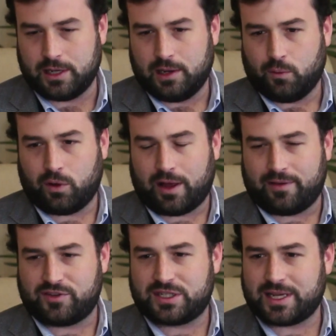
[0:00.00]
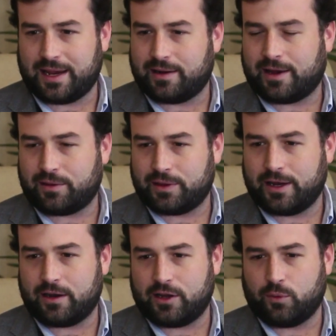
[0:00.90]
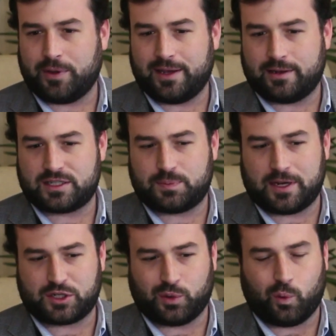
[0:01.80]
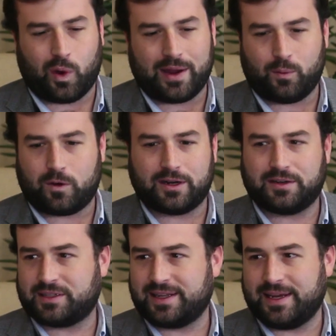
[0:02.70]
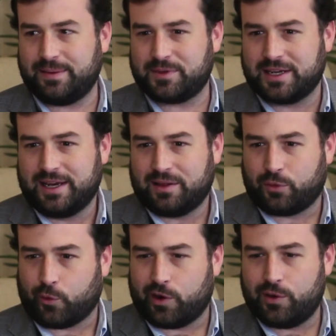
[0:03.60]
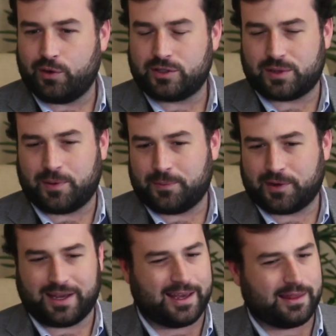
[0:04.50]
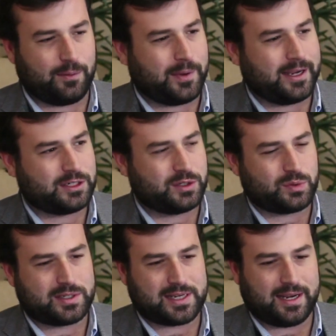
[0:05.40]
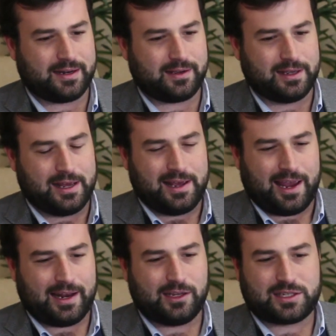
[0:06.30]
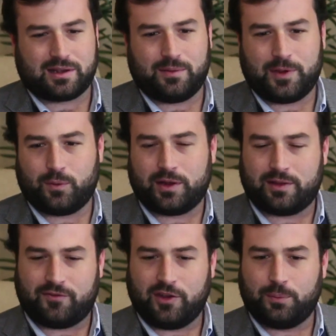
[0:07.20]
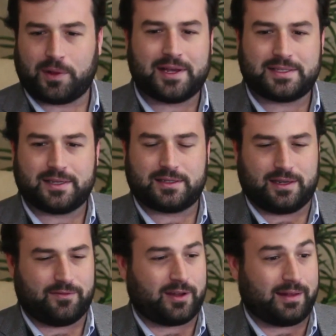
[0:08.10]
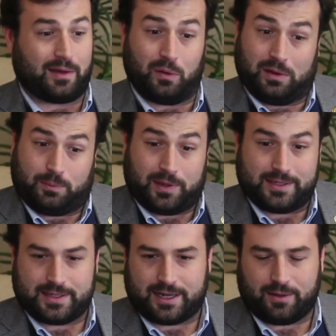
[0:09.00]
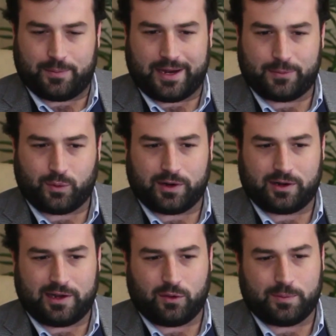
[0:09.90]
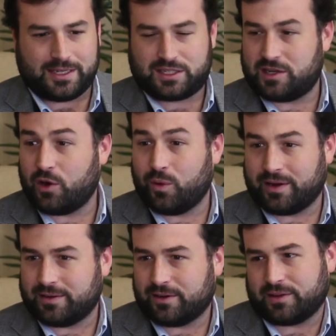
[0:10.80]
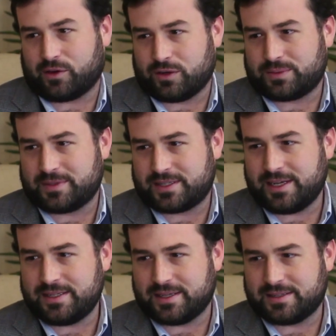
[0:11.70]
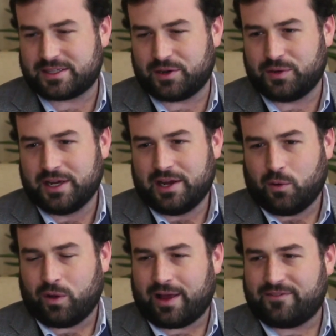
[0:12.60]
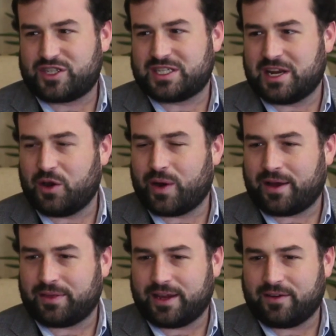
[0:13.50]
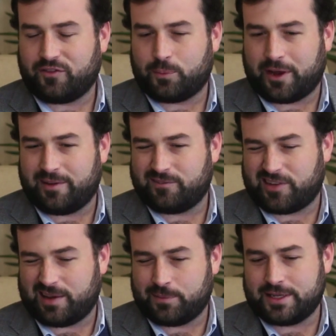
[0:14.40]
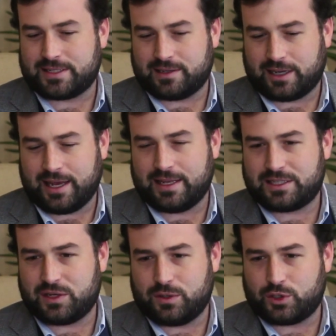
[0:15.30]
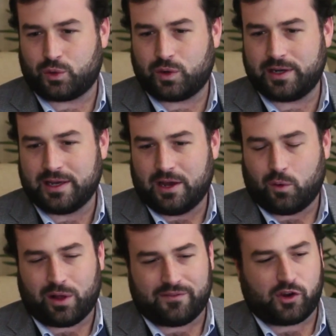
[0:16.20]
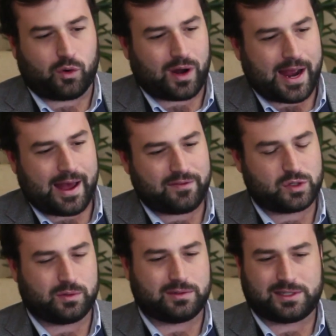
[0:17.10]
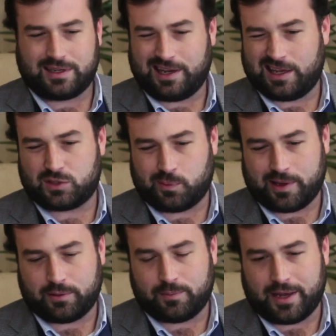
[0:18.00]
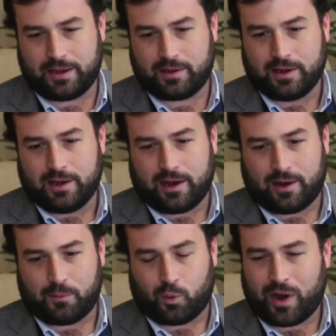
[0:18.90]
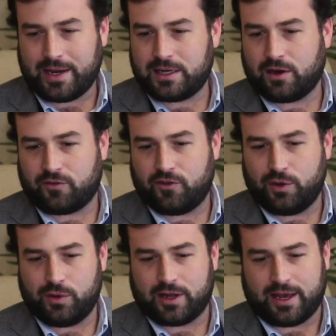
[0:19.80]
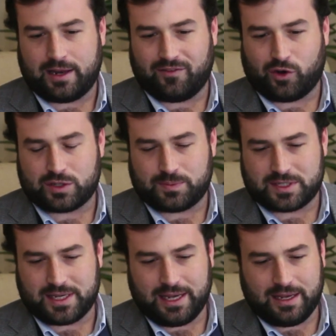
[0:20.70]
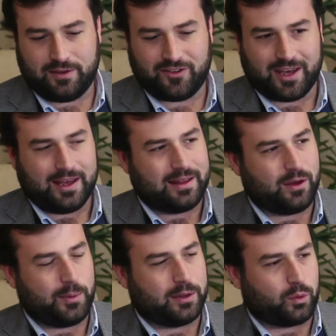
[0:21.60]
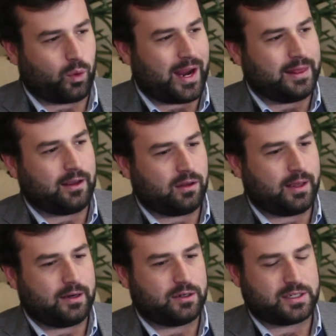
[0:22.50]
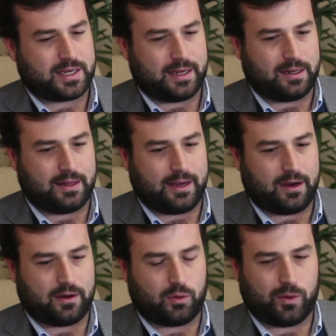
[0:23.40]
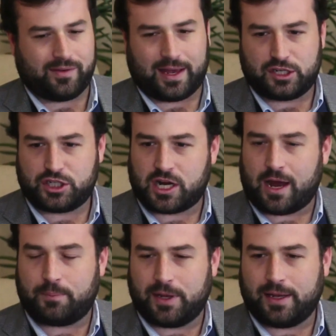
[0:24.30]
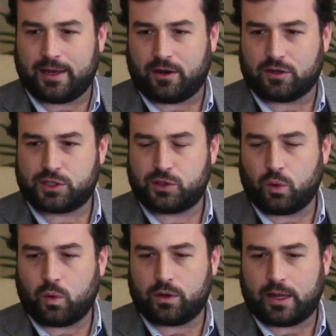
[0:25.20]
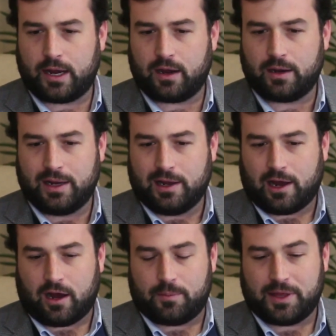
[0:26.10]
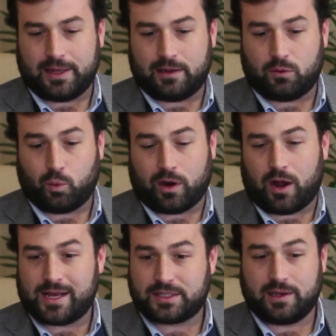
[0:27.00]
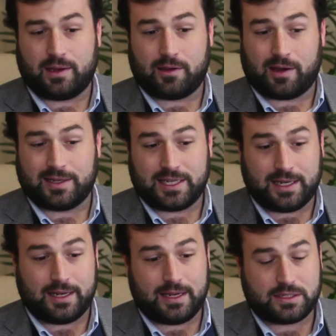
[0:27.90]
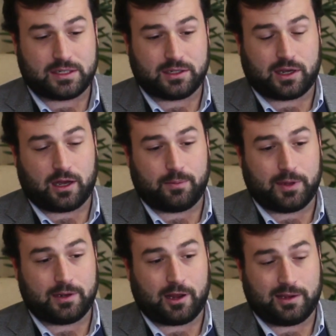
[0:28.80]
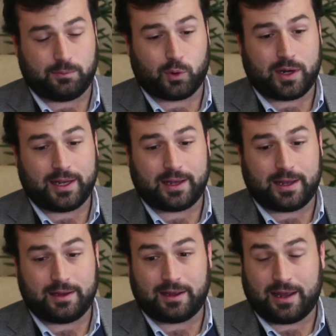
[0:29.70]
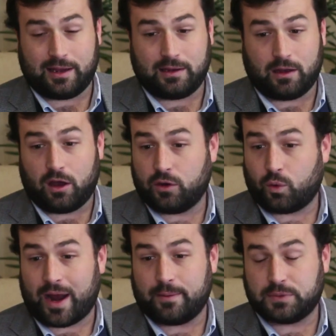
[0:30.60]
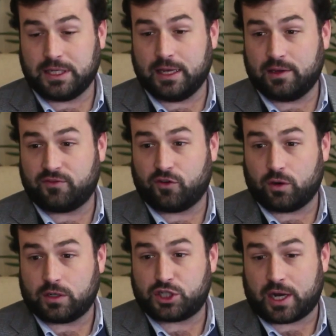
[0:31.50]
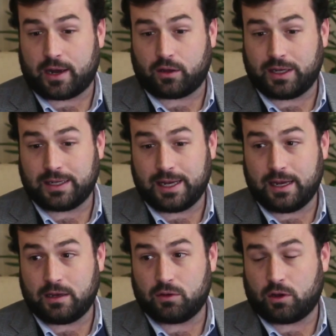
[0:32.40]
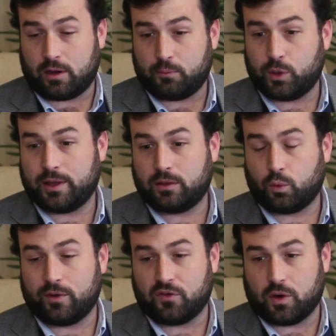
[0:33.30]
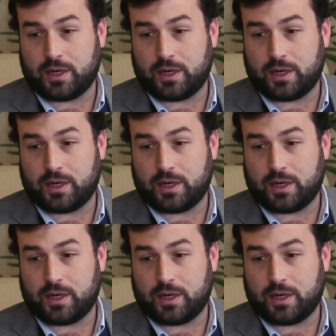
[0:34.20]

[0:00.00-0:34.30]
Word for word: Mm-hmm. We'll have Santa out there. He'll be in a special Whitewater themed throne so people can get their pictures with Santa. And it's going to be one of the few places, if not the only place in Alabama, where it'll be snowing during the Christmas season. So Neat. We'll have snow out there for families and kids to enjoy. We'll have crafts. Kids will be able to make um, reindeer food ahead of Christmas Eve. They'll be able to write their letter to Santa there. We got shopping at our store there. Um, and then we're asking attendees to come and, and bring a, a unwrapped gift for a child in need um, within the river